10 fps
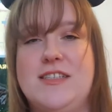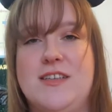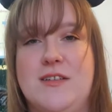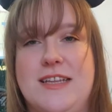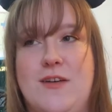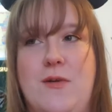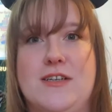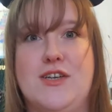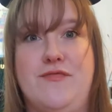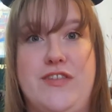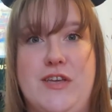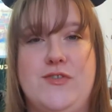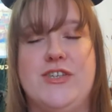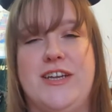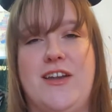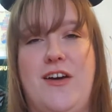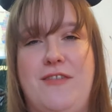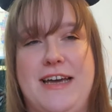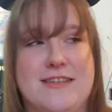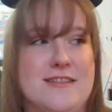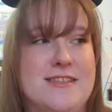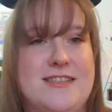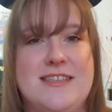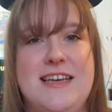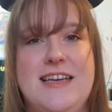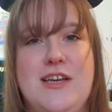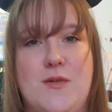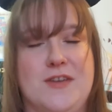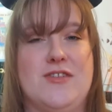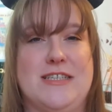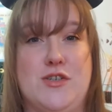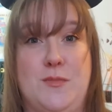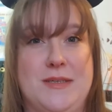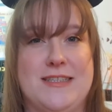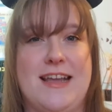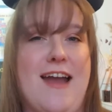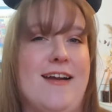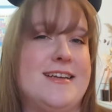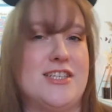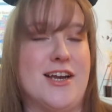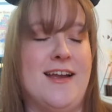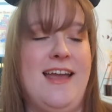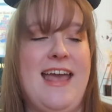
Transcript: so they don't want confusion of adults who are dressed up as the character